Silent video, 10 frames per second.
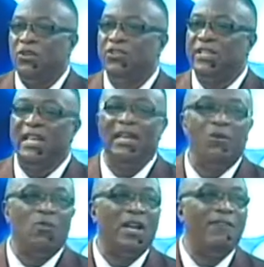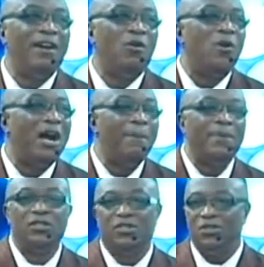You see, whatever will
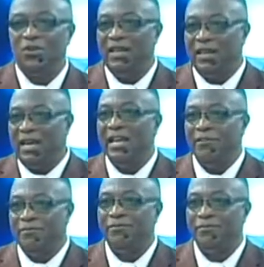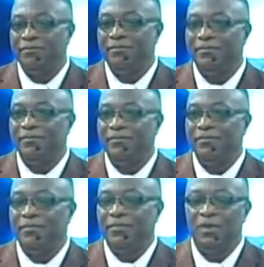happen to you in life,
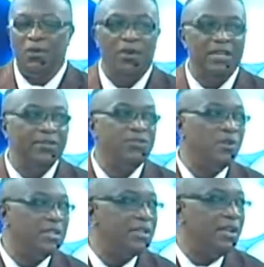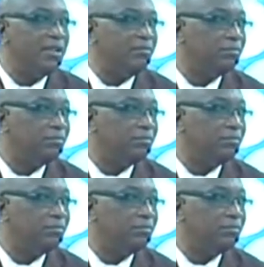God gives you a sign.